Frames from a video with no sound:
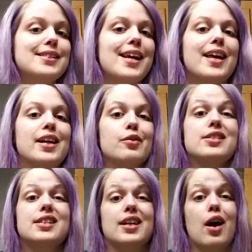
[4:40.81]
and I rinsed
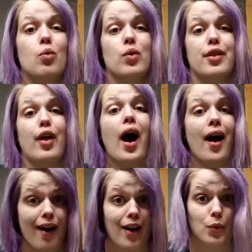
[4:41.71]
it out with
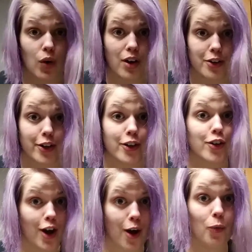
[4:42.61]
hot water,
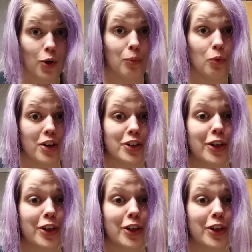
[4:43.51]
not warm water,